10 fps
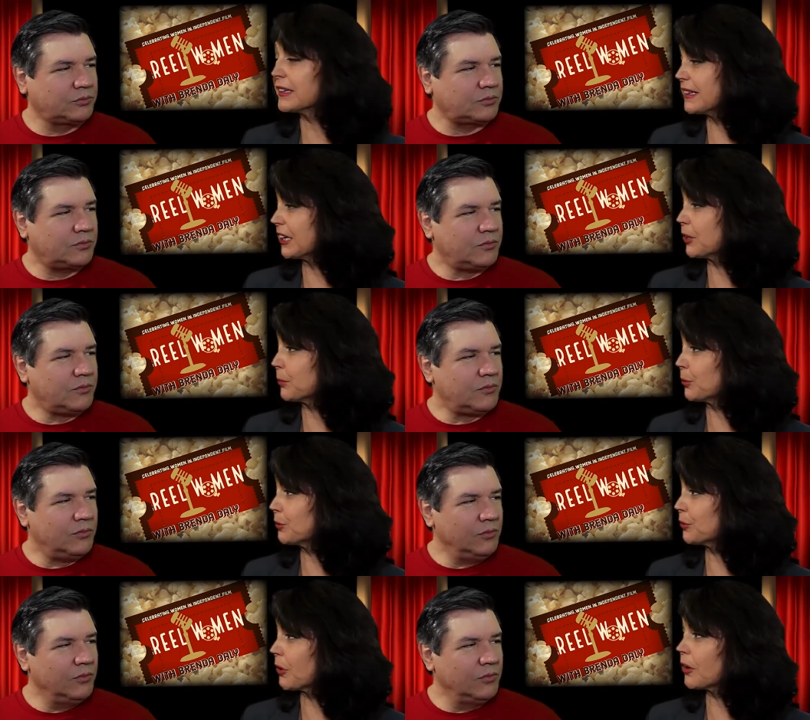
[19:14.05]
Speaker 1: executive
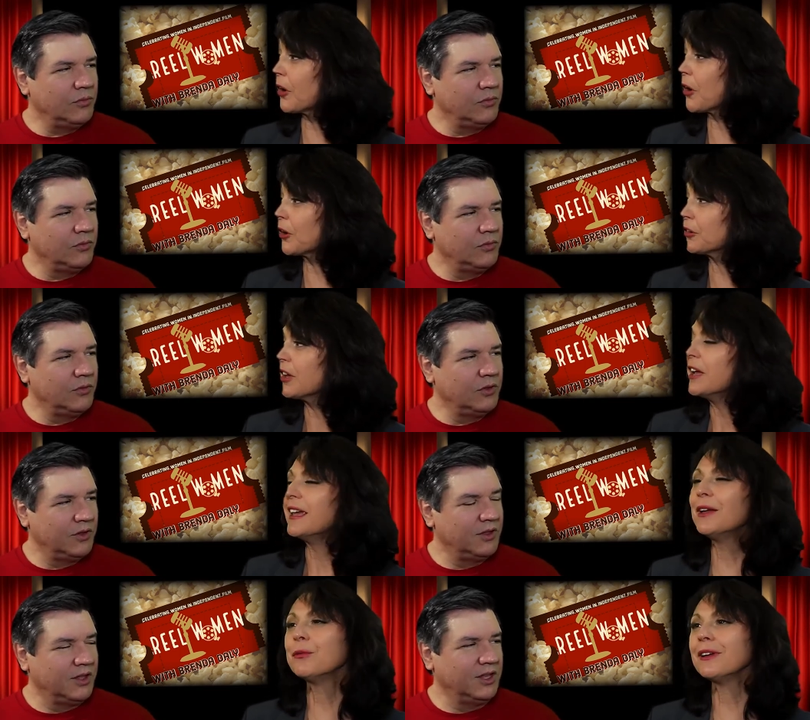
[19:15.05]
producer on ours.
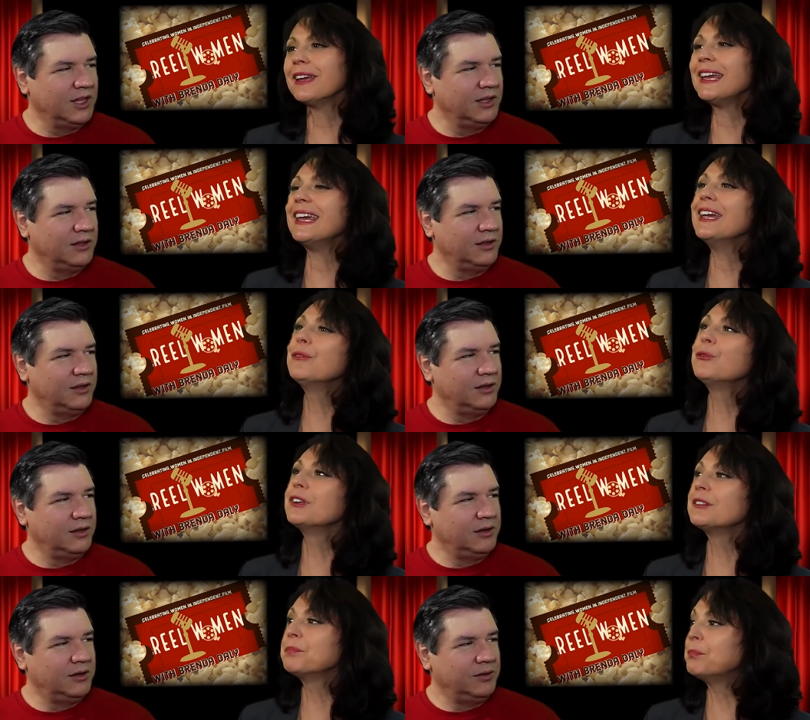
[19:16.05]
He he
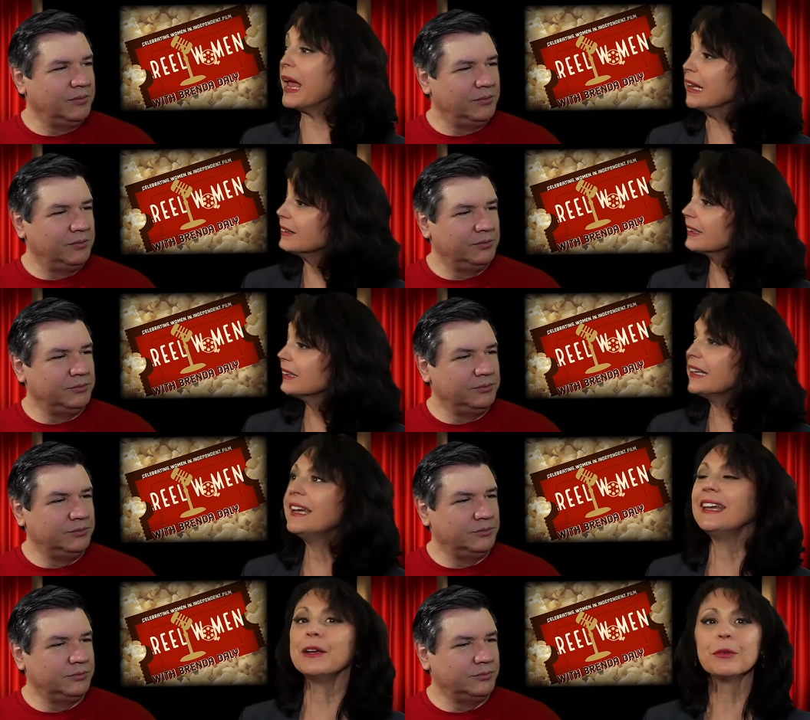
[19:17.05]
was
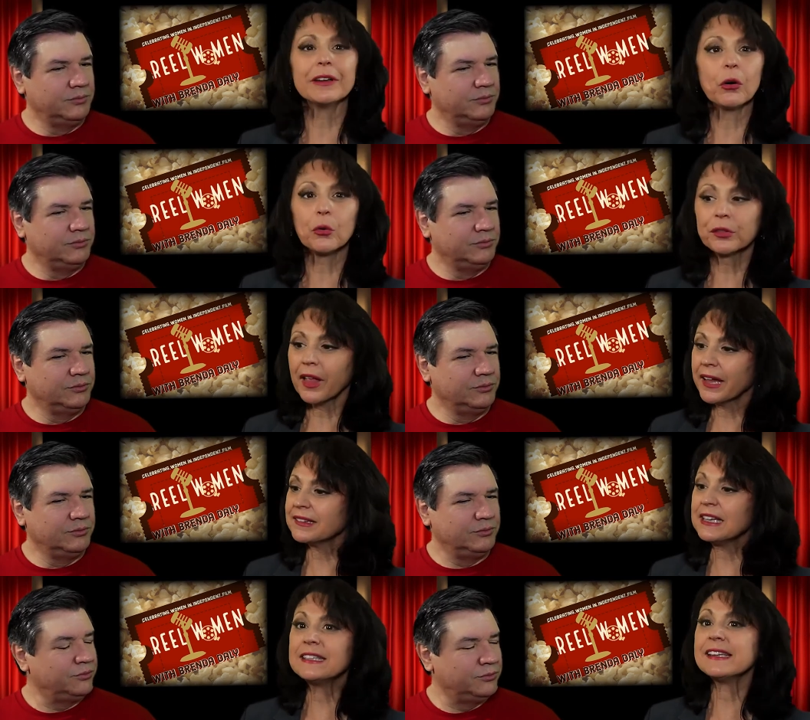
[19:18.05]
basically he would hold
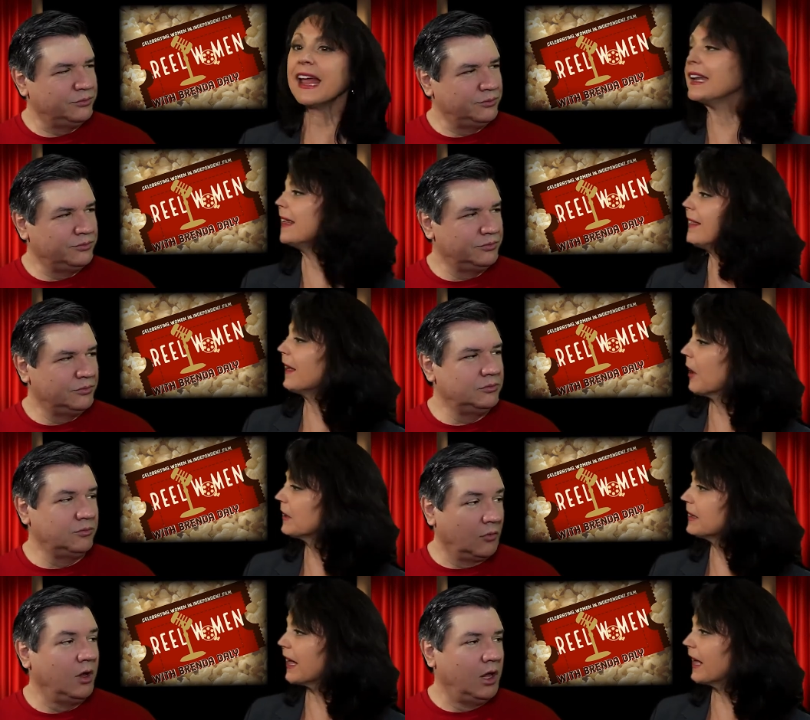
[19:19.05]
lights. He did anything
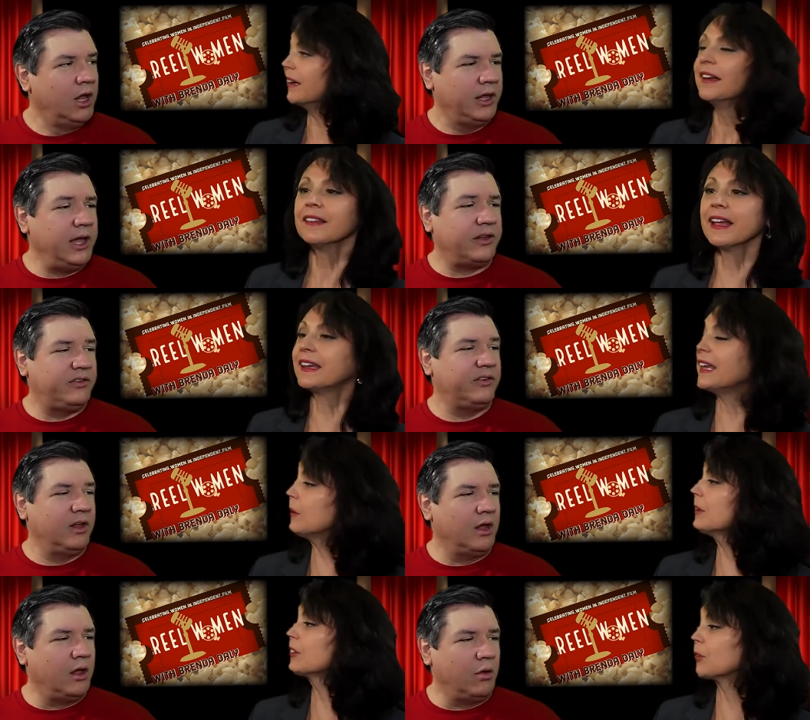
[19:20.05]
on set. Yes. Like
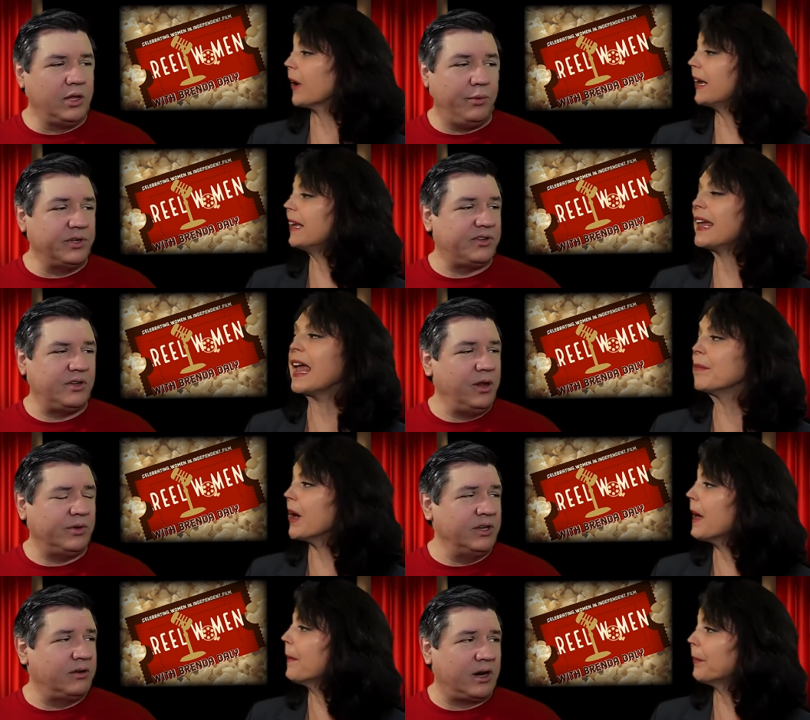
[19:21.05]
he was oh, great. He, was, he came he
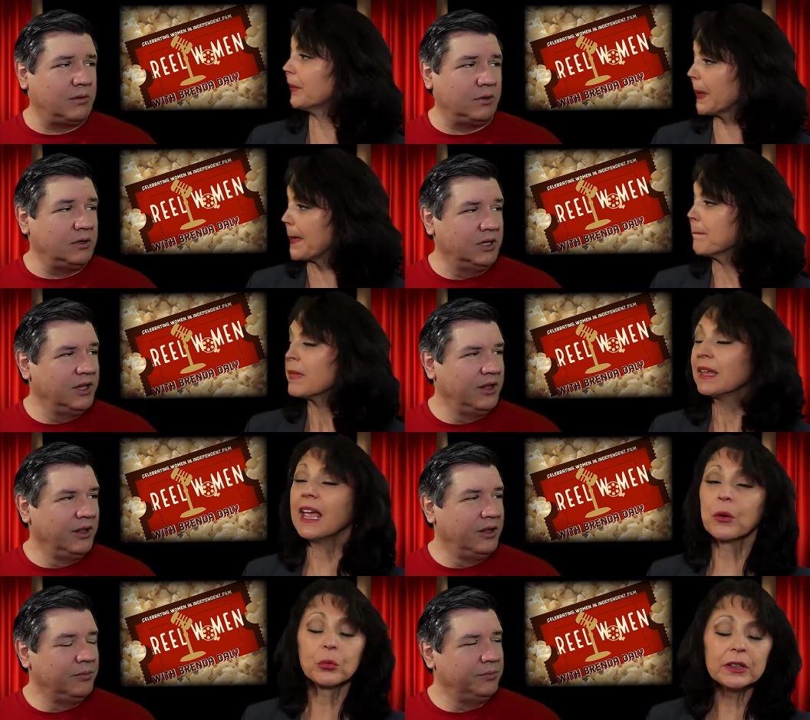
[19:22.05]
up. Incredible.
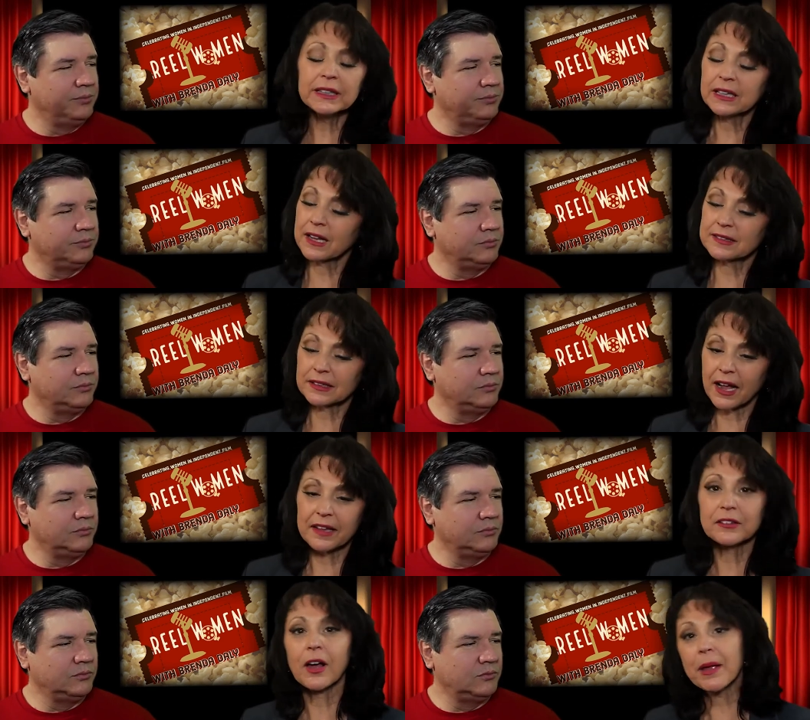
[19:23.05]
Yeah, really nice
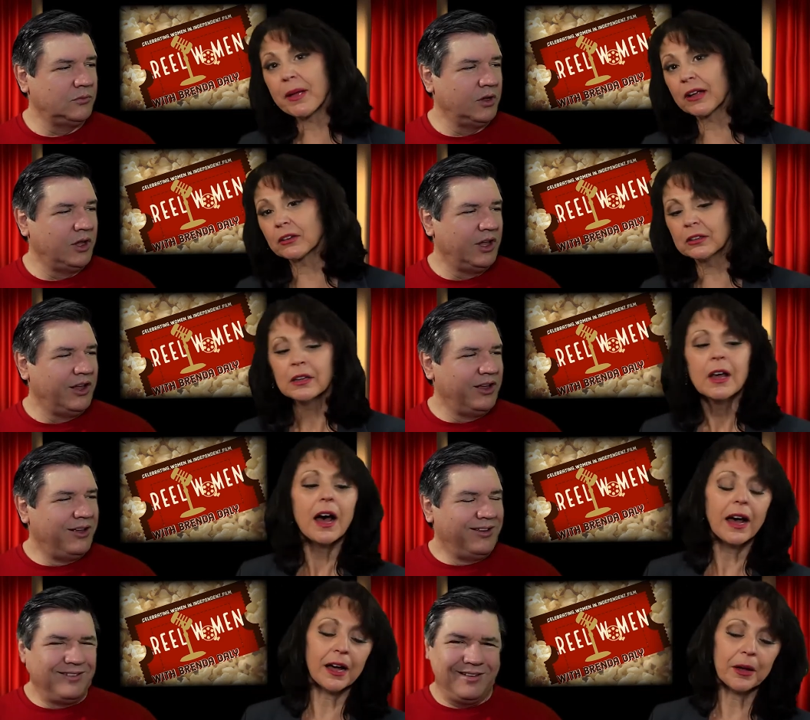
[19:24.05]
guy. So hi, Michael.
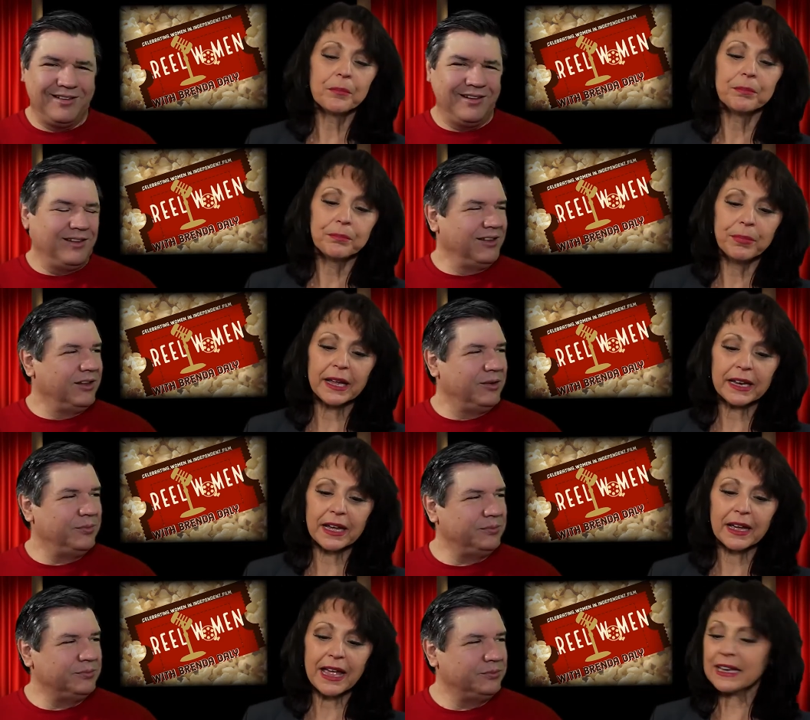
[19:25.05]
Um, but uh,
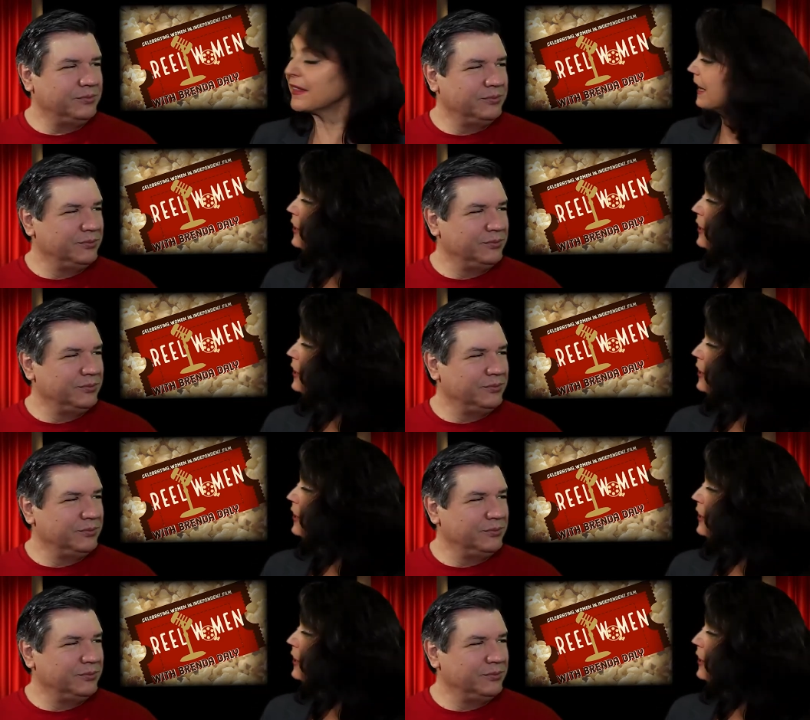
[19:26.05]
anything